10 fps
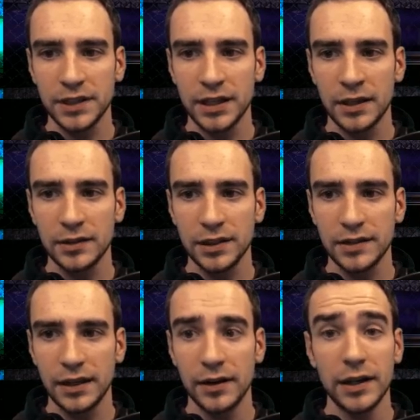that, click
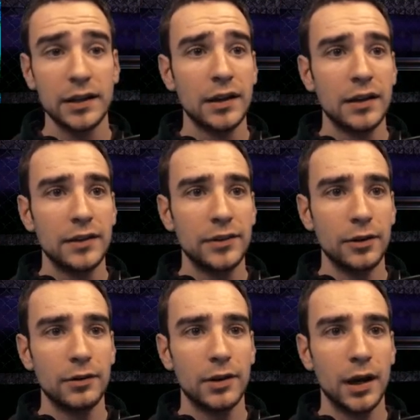that. All right.
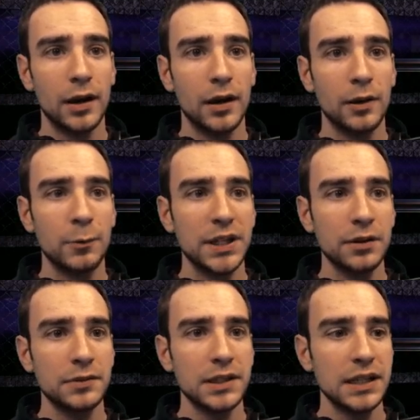So uh, we
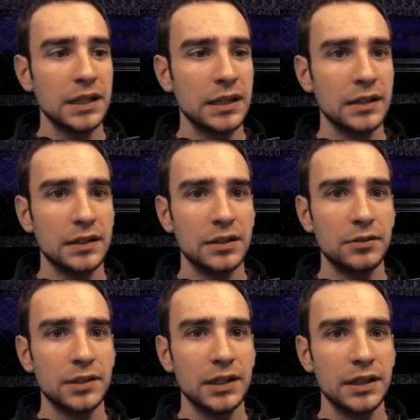don't need
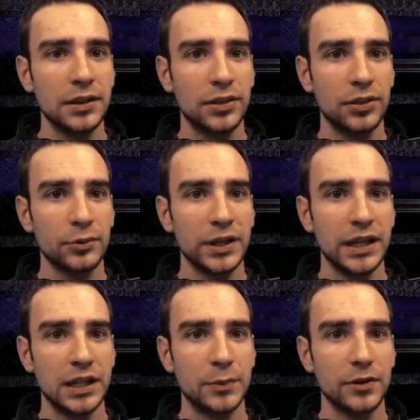Unity 3
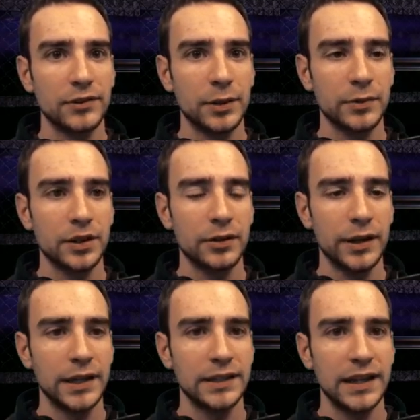anymore. So I'm going to go
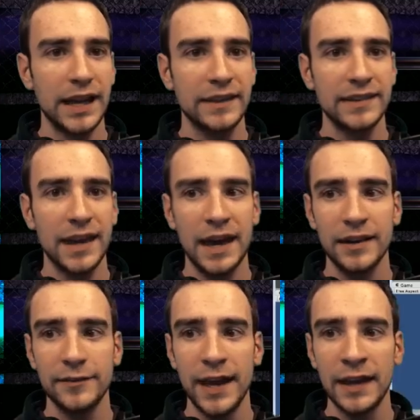ahead and exit out
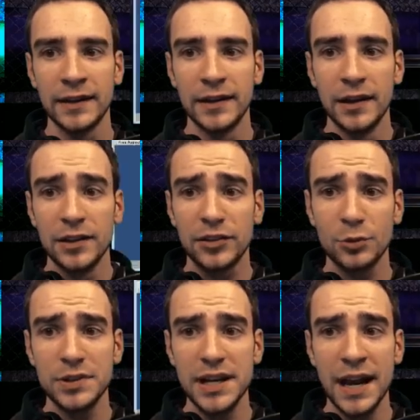of that. So
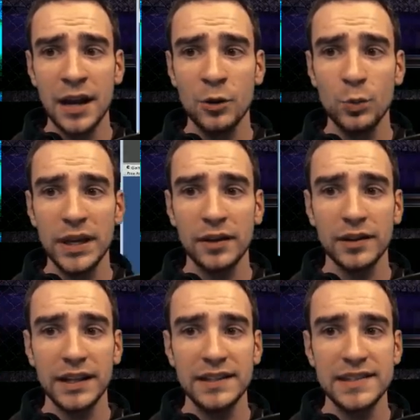now we are
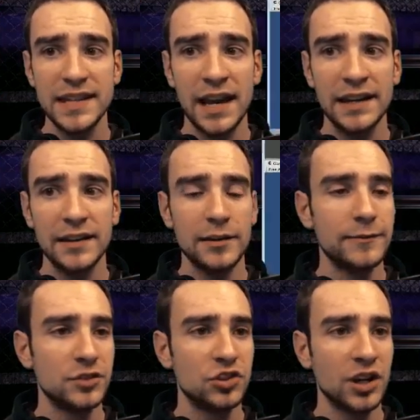inside
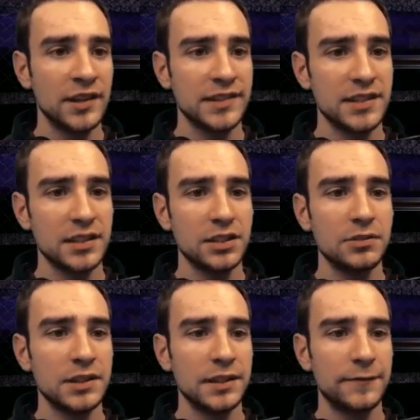of just
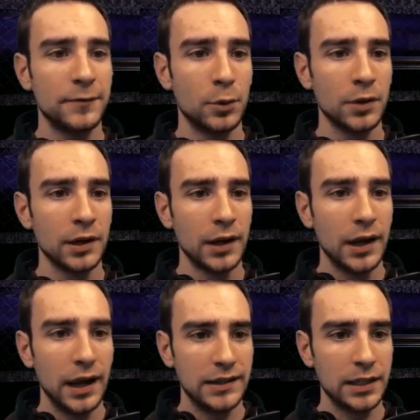Unity 4.
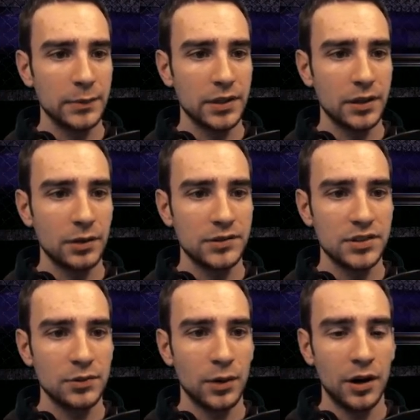And then I'm going to go
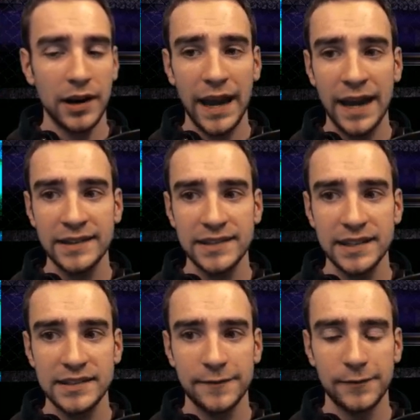to our
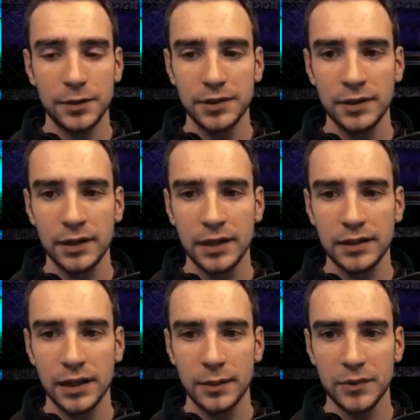assets folder
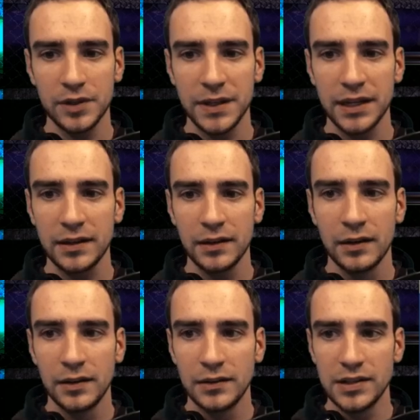and I'm going to make
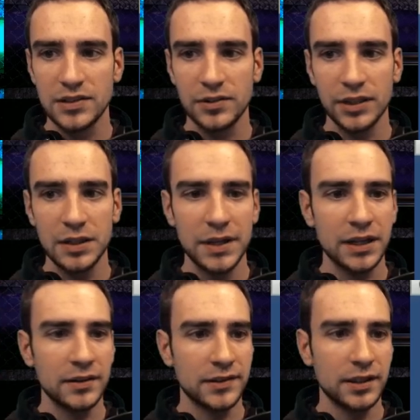the screen
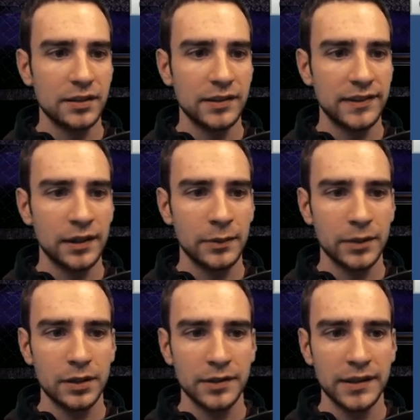bigger so that you can see it. I'm going to
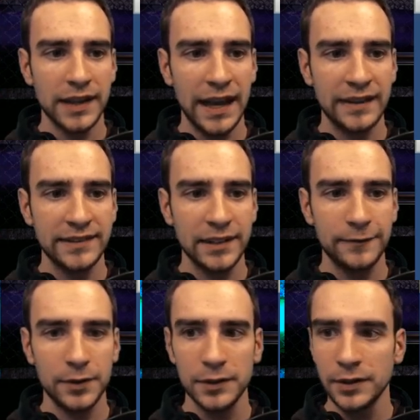go to the asset
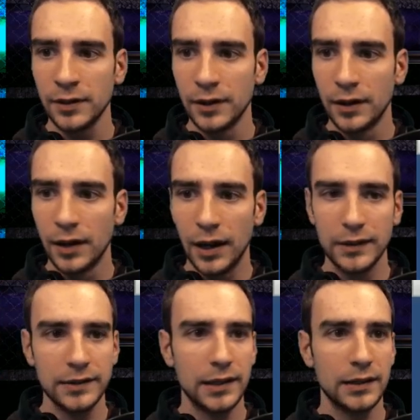folder
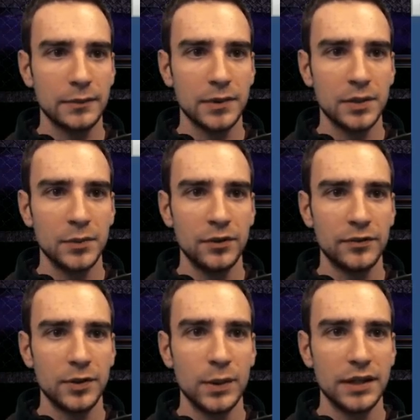and then I'm going to move
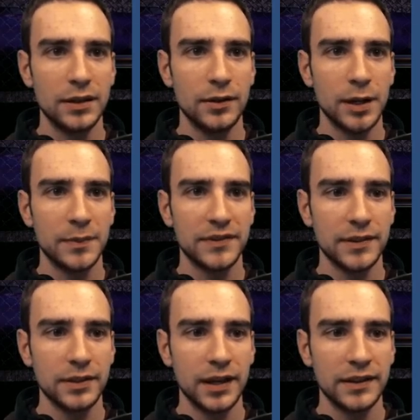the window up so that
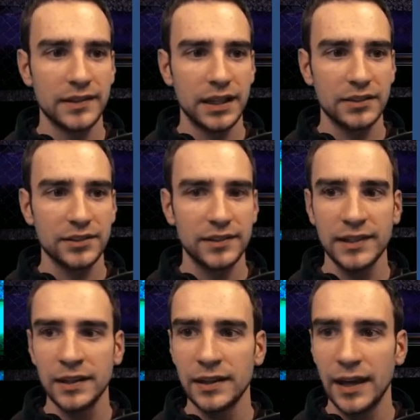you guys can actually see
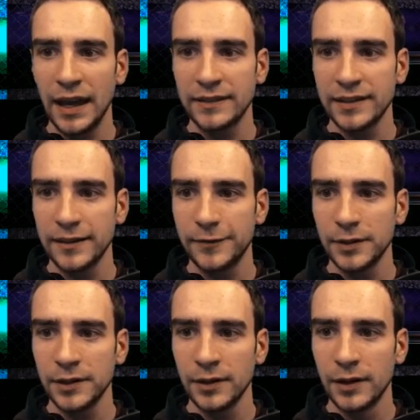it. Asset
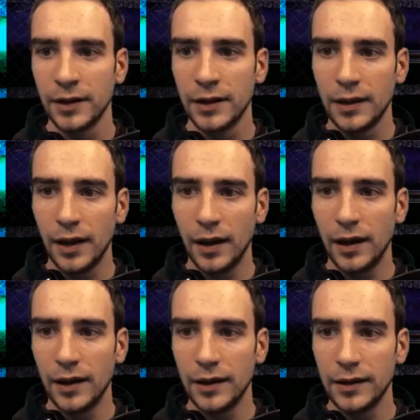folder,
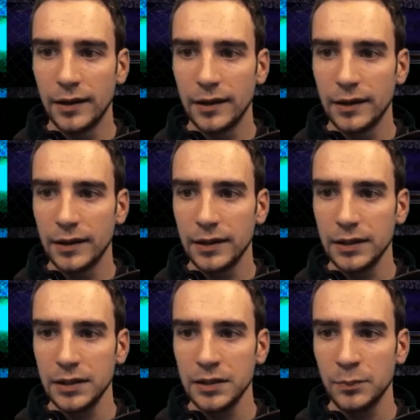uh,
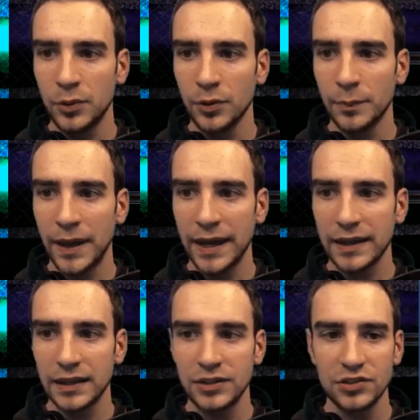import
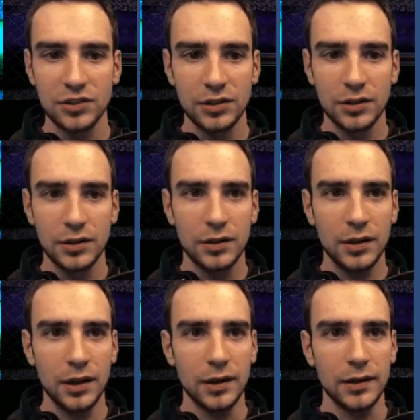package.
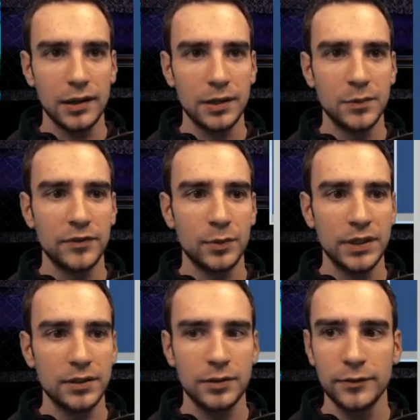Ah, I got to move the
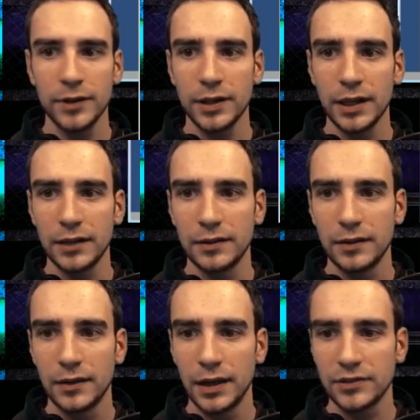window over again.
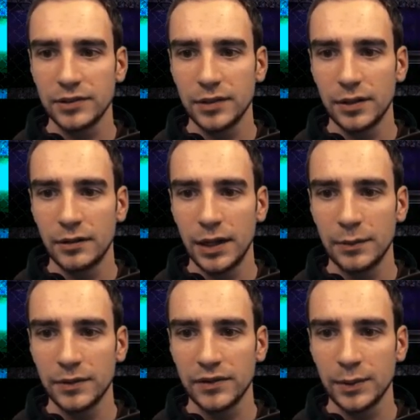Actually, no, I
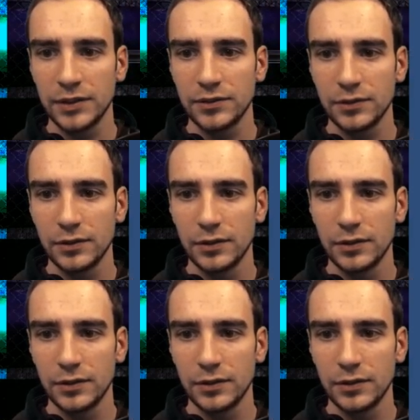will switch